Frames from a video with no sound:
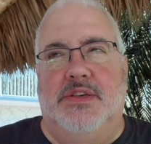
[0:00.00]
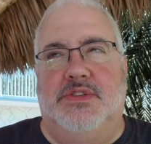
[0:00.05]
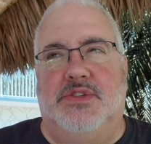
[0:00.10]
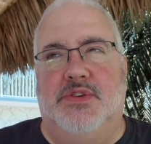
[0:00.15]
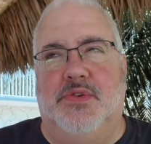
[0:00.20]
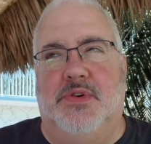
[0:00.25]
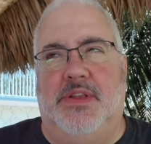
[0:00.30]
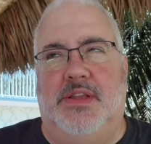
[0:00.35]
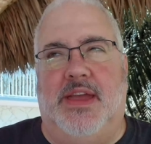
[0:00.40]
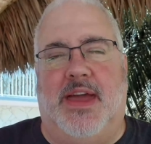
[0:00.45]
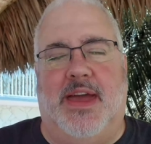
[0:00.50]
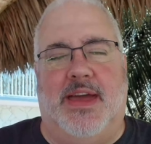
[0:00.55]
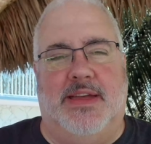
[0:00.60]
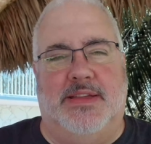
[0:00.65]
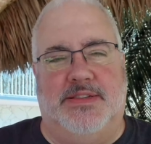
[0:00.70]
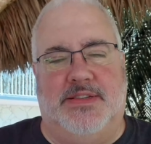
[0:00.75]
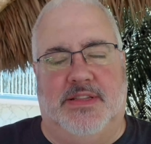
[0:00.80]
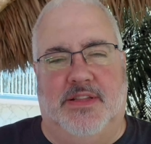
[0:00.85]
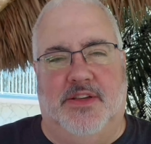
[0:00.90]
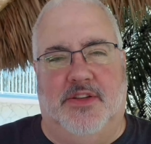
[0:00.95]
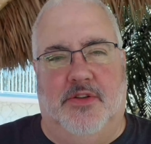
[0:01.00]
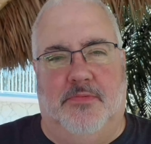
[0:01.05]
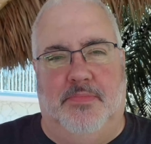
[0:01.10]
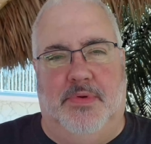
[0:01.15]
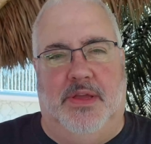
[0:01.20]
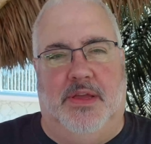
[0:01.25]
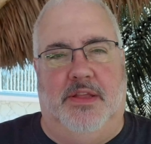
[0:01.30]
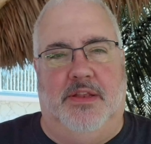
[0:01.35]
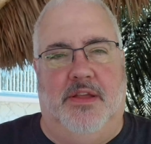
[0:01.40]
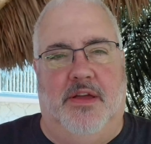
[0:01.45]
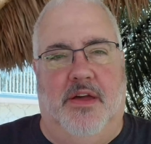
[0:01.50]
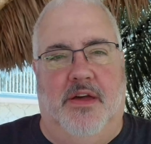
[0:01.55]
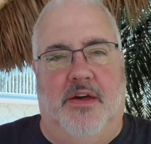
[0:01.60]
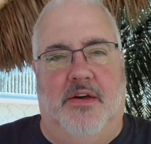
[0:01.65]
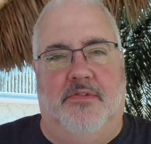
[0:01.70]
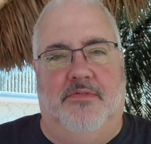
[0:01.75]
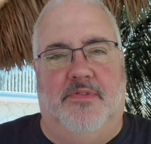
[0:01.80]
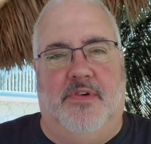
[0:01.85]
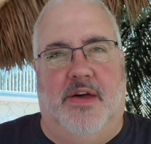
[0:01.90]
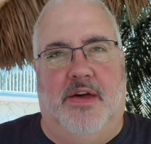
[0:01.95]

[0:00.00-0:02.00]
So it adds a little bit of